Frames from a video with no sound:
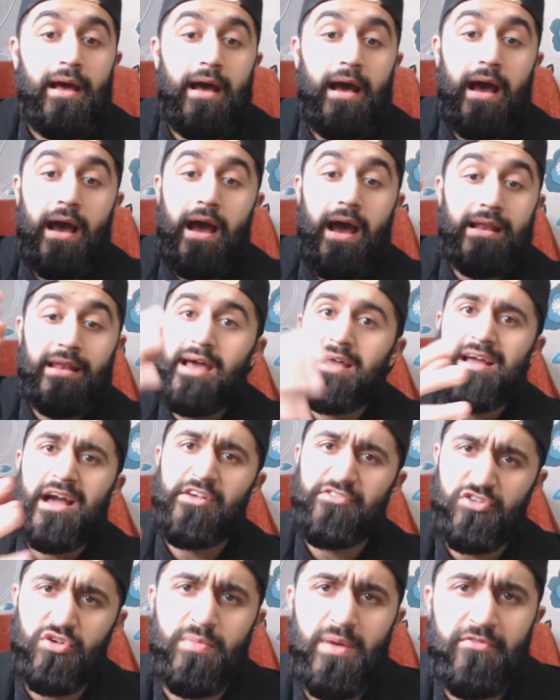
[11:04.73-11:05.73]
and like
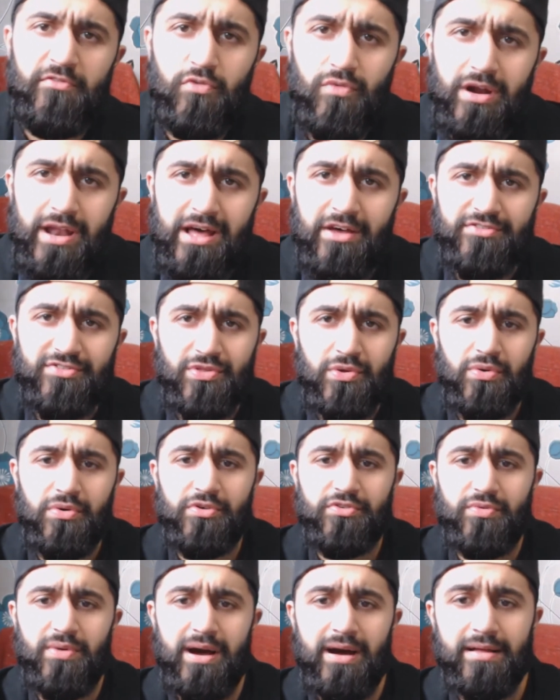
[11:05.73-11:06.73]
I assume everyone else
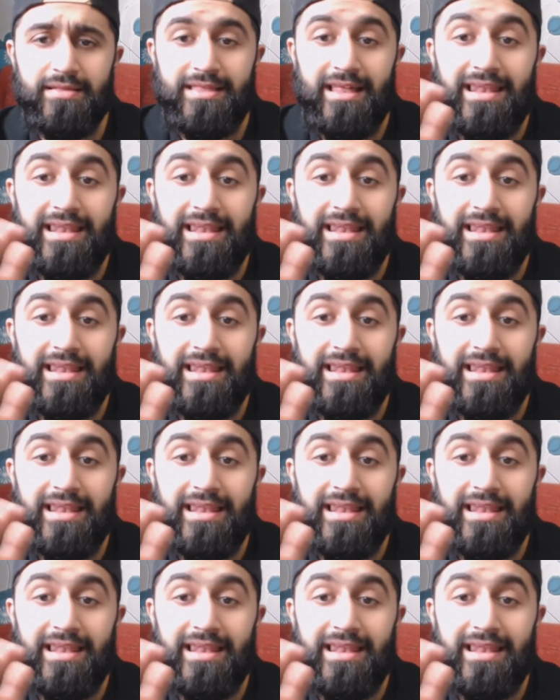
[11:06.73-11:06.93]
thought as well,